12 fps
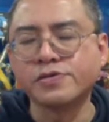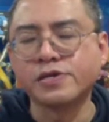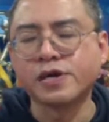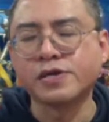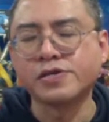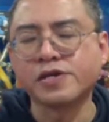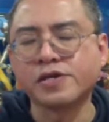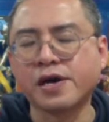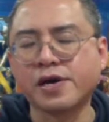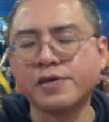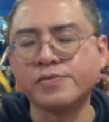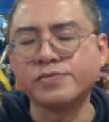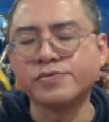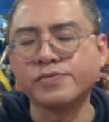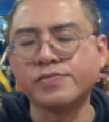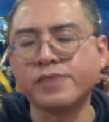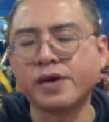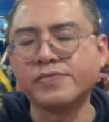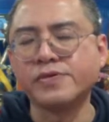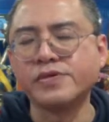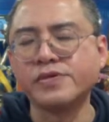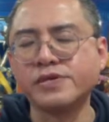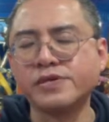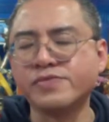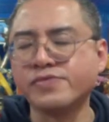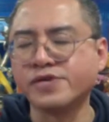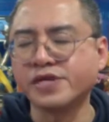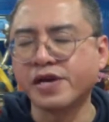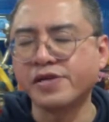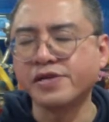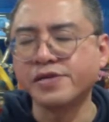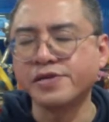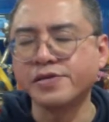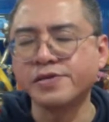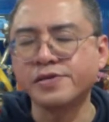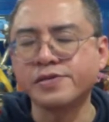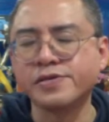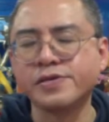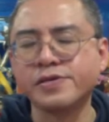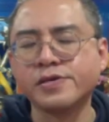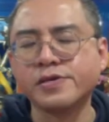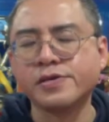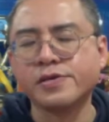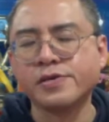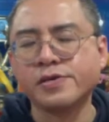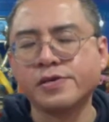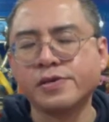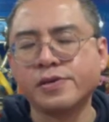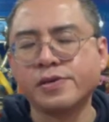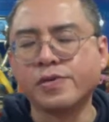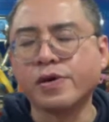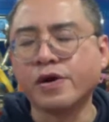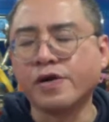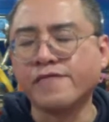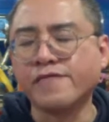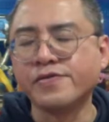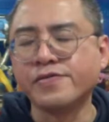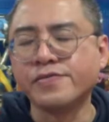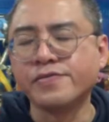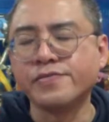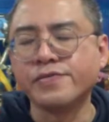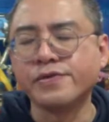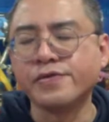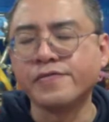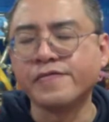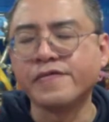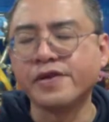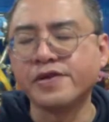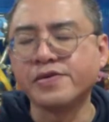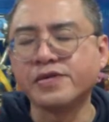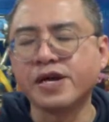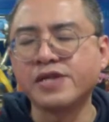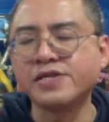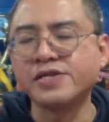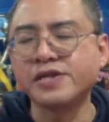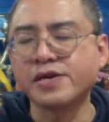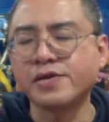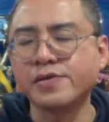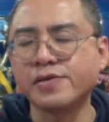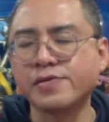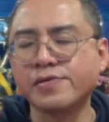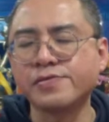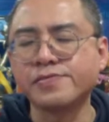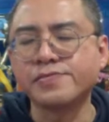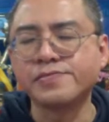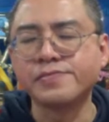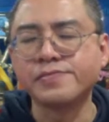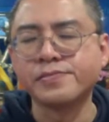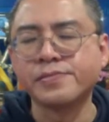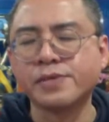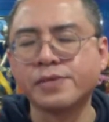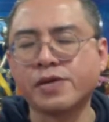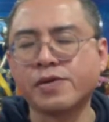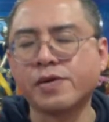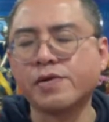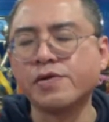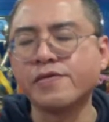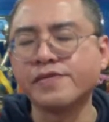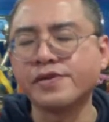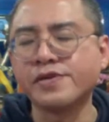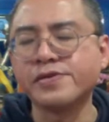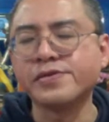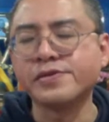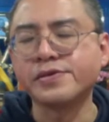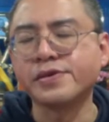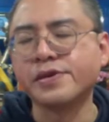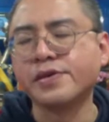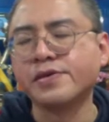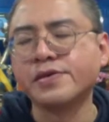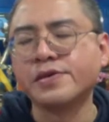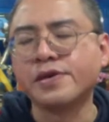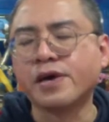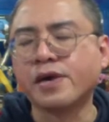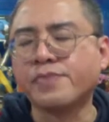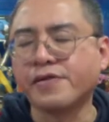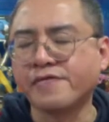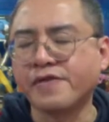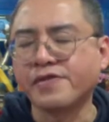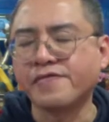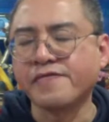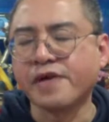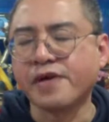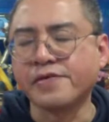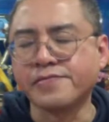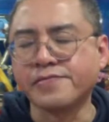other times we might be irritated. Quite often we don't feel anything at all, and all of these are perfectly fine.